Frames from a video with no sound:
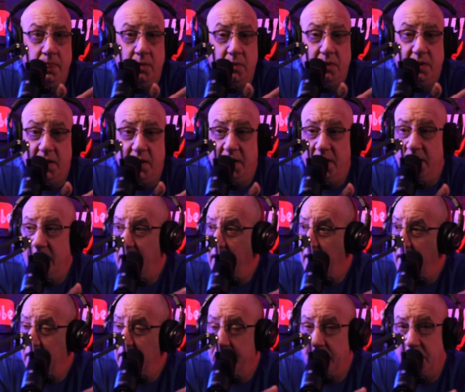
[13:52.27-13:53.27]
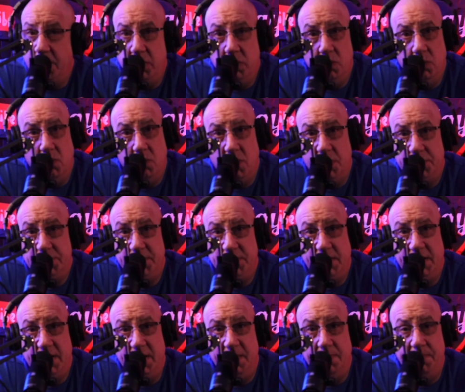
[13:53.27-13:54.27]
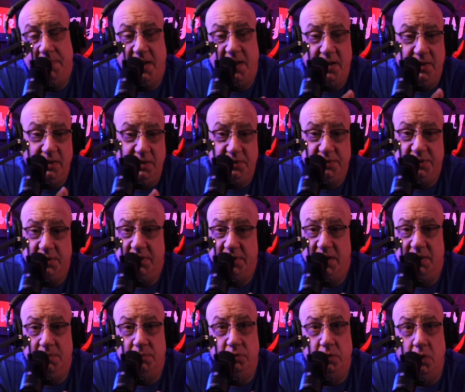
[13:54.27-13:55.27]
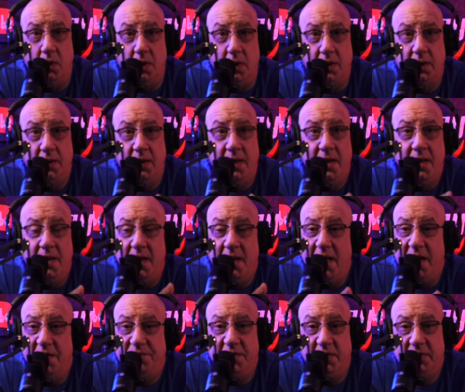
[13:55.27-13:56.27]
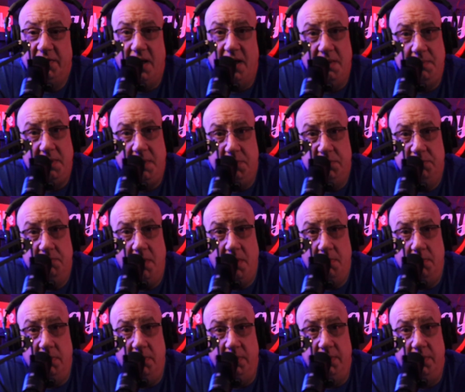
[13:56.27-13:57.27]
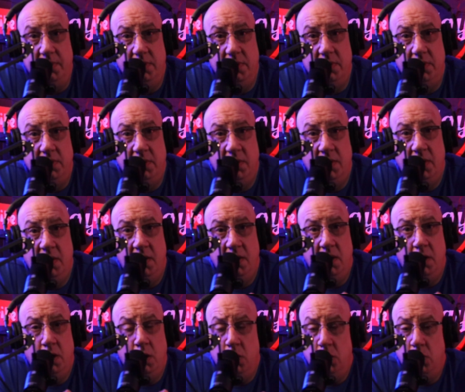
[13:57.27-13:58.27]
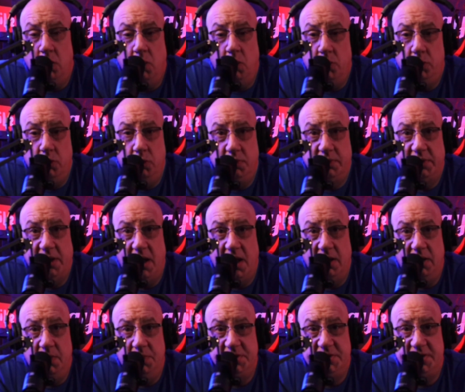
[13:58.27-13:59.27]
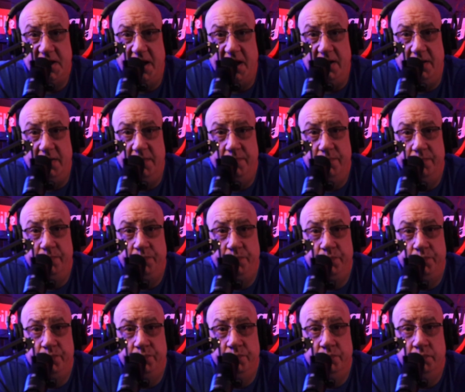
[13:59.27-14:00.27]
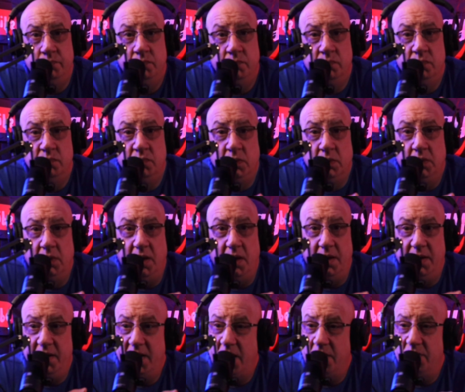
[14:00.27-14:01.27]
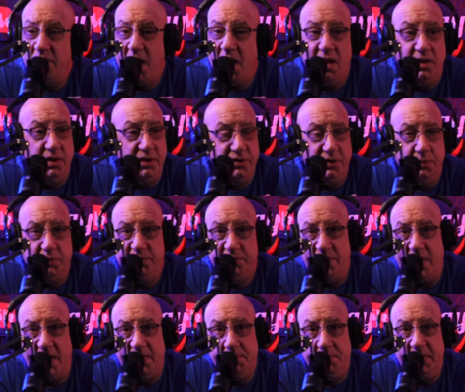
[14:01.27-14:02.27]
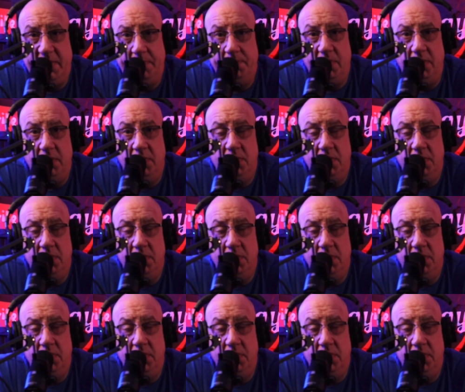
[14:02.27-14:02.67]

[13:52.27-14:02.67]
Okay? Anybody who watched the campaign, listened to him talk, half the time he was mumbling. No one knew what the hell he was saying. Okay? He had rallies. There was 5 people.